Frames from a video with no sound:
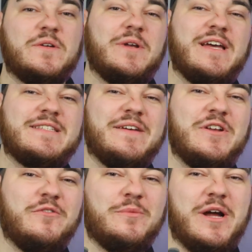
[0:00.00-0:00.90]
up guys, Devin
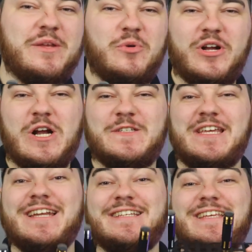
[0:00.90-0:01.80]
here from Naughty Boy
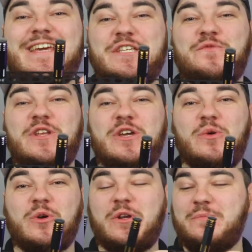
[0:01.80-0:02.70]
RC, and in today's video
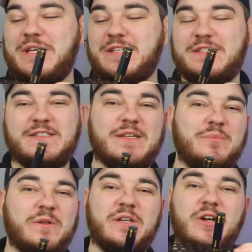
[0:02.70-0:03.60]
we're going to be
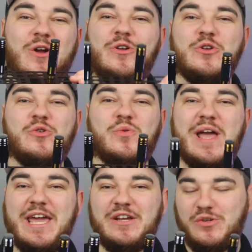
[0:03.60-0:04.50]
assembling our new
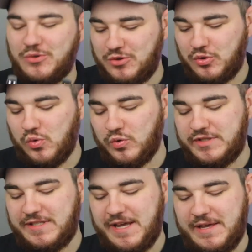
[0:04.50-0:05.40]
angled tool
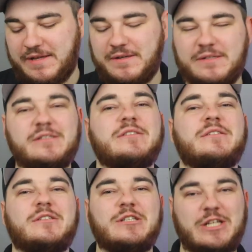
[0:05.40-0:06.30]
stand.
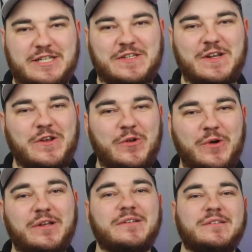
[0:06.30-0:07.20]
Let's get into it.